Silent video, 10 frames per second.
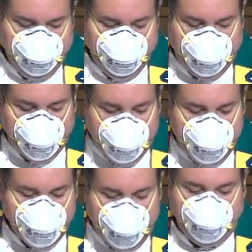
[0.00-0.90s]
that we
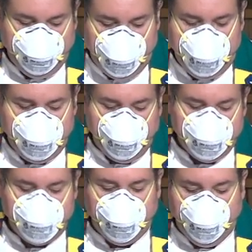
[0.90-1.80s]
might find
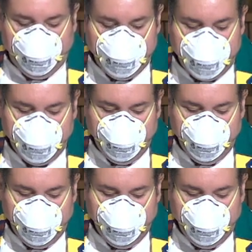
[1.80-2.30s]
ourselves,